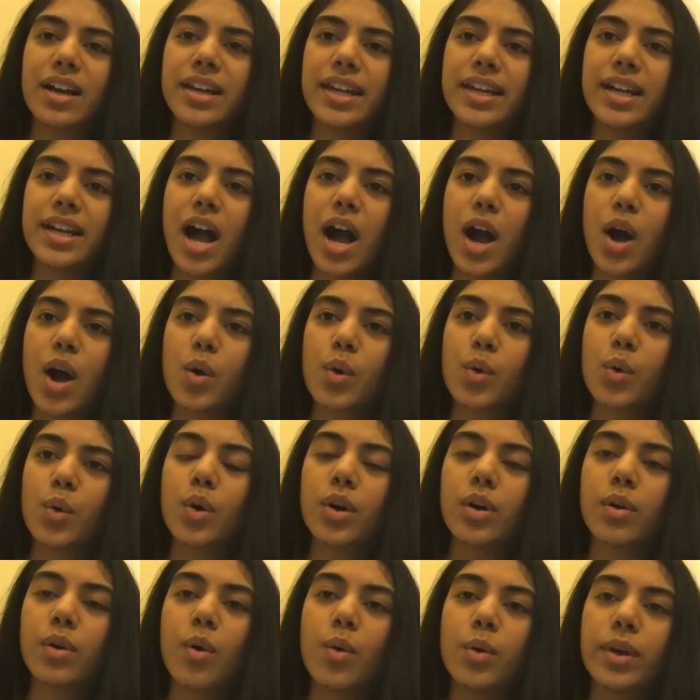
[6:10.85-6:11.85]
like how
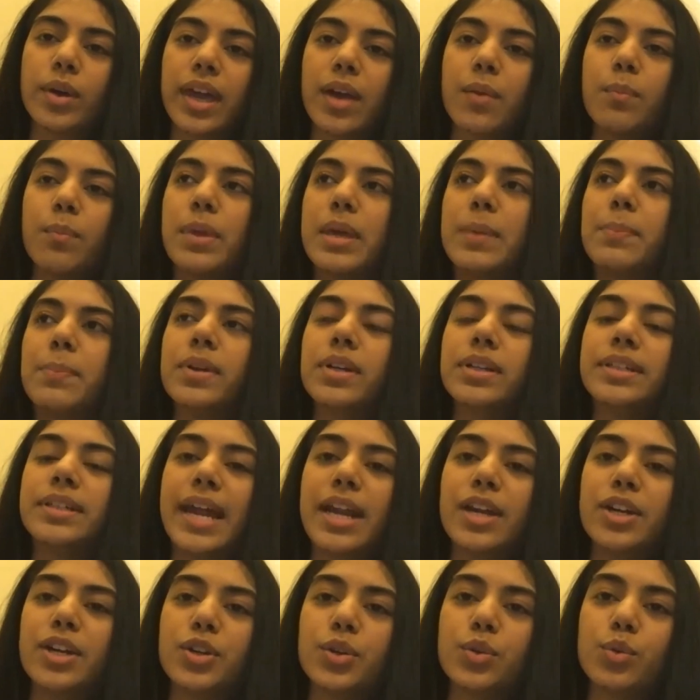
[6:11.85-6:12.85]
okay people
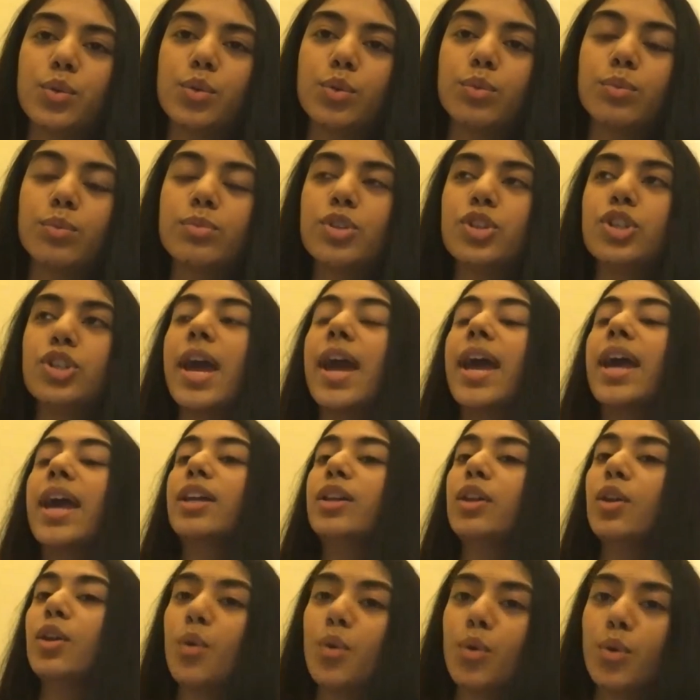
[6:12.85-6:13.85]
tend to share
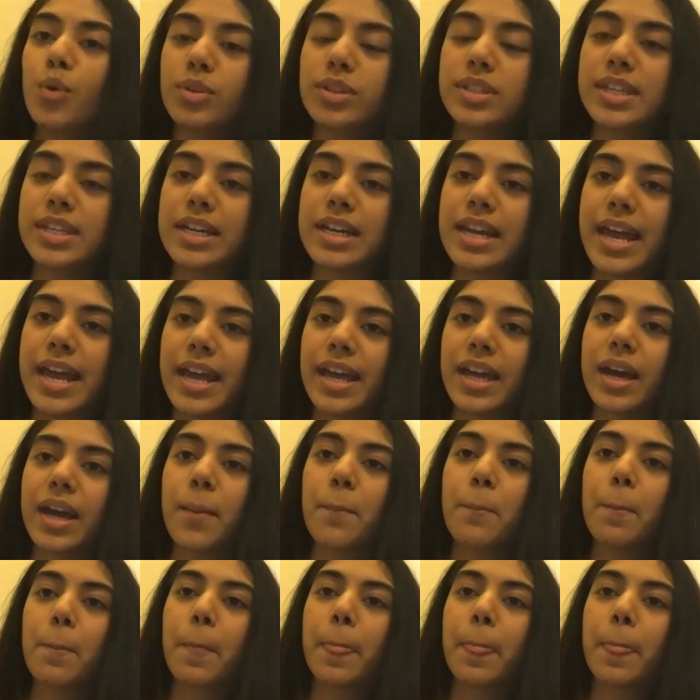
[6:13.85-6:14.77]
clothes and like